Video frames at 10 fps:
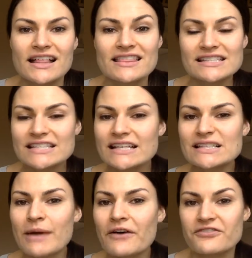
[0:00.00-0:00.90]
This takes
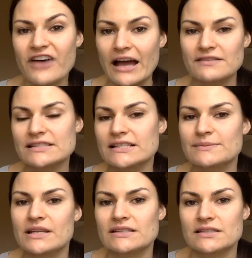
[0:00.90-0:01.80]
about 5 to 6
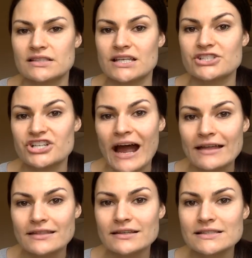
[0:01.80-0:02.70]
minutes to teach your
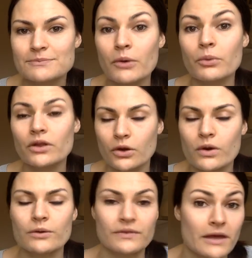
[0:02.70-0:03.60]
athletes, but will
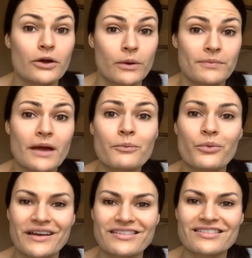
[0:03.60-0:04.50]
equip them
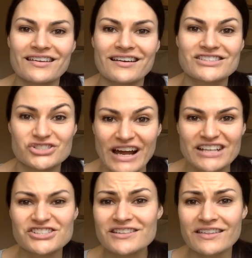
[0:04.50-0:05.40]
with a
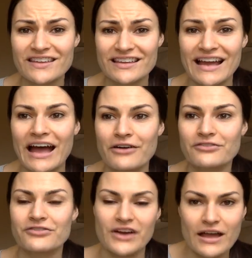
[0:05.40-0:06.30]
strategy that they can have
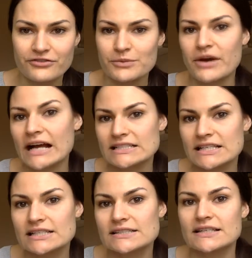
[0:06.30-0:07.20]
for every
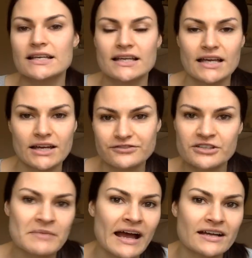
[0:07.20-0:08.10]
practice, every
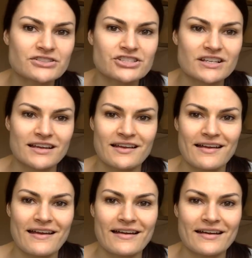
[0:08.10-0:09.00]
match,
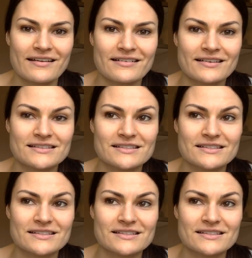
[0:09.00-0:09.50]
and